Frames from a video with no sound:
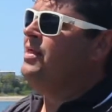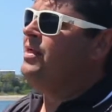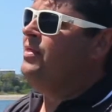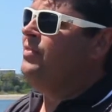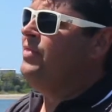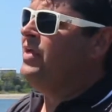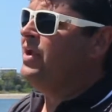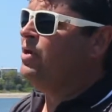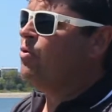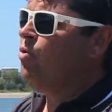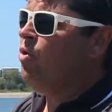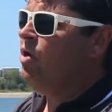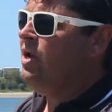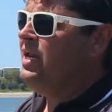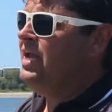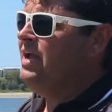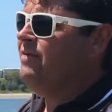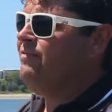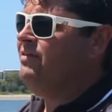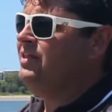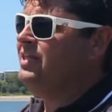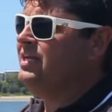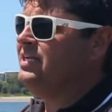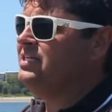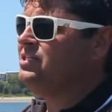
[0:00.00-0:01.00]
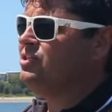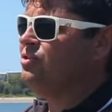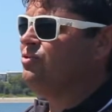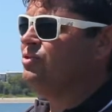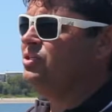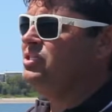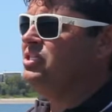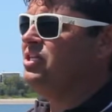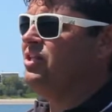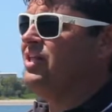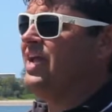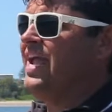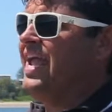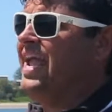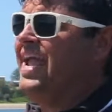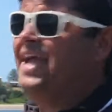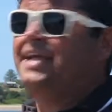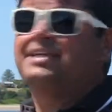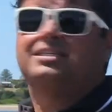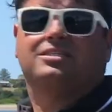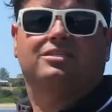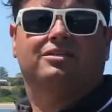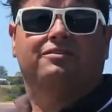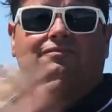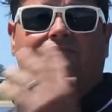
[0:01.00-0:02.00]
They're quite heavy, these lures, so they're
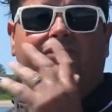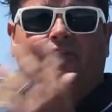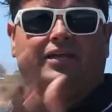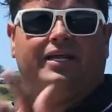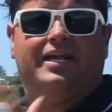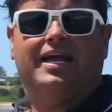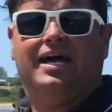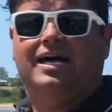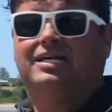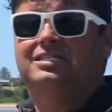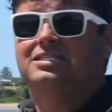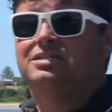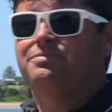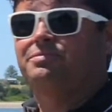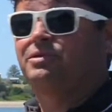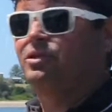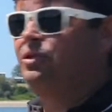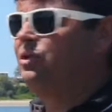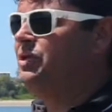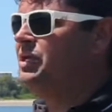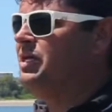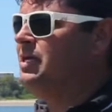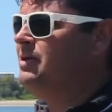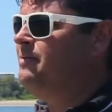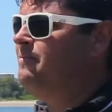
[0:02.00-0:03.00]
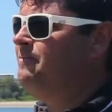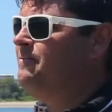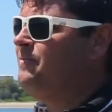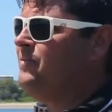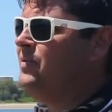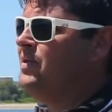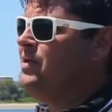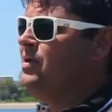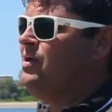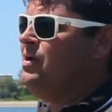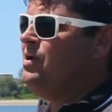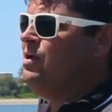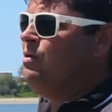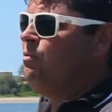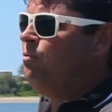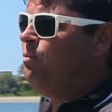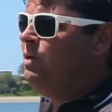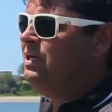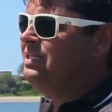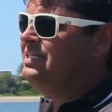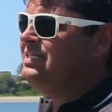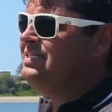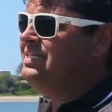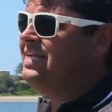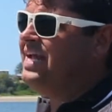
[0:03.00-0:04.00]
excellent for the castability.
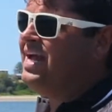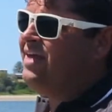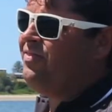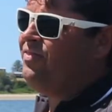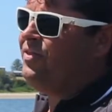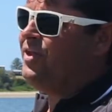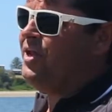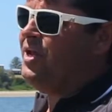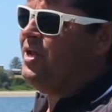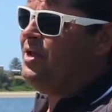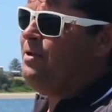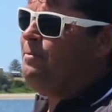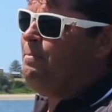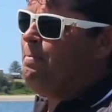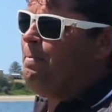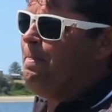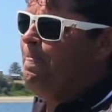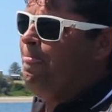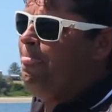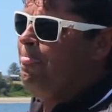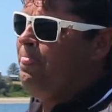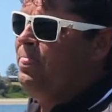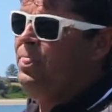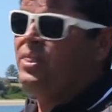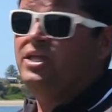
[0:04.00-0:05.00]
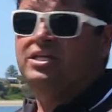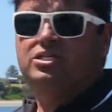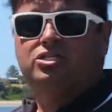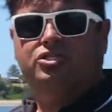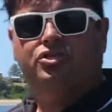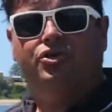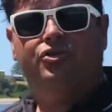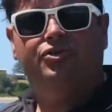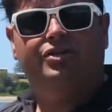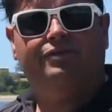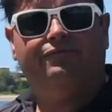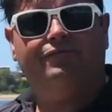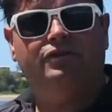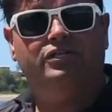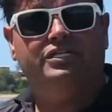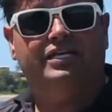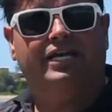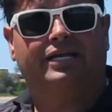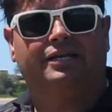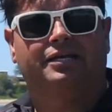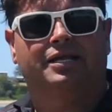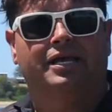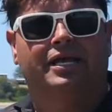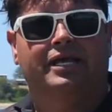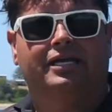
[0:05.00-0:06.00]
Once it's out there, there's two different
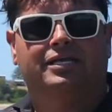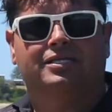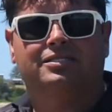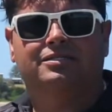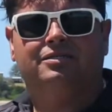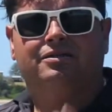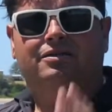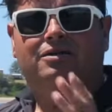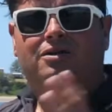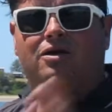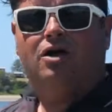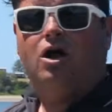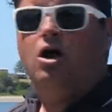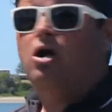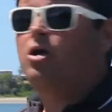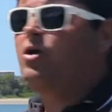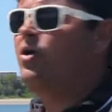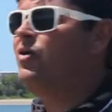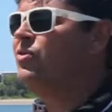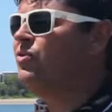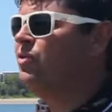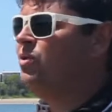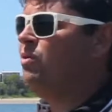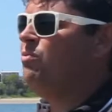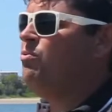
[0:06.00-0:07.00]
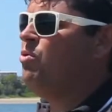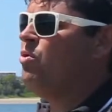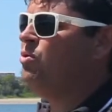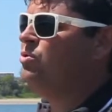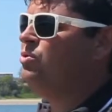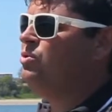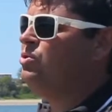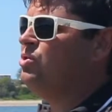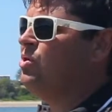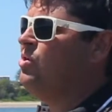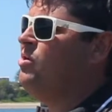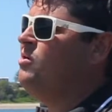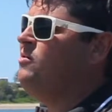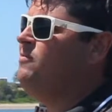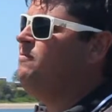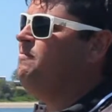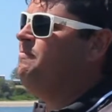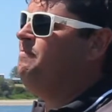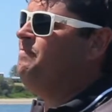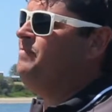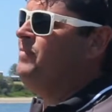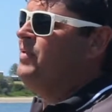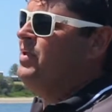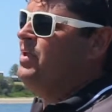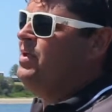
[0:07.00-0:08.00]
techniques. I'll go through the walk the dog,
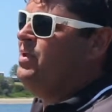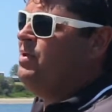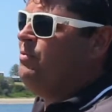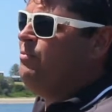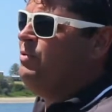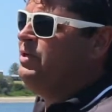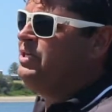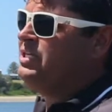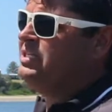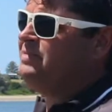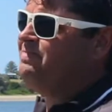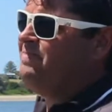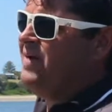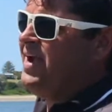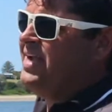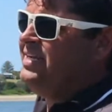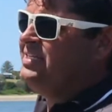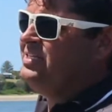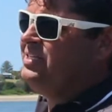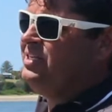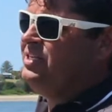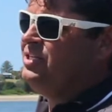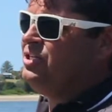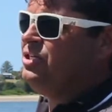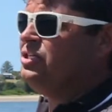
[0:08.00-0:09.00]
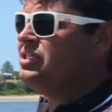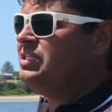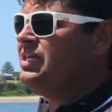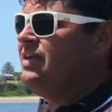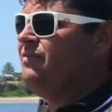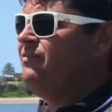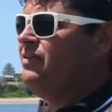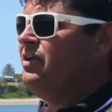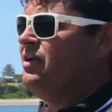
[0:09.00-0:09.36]
which is basically just giving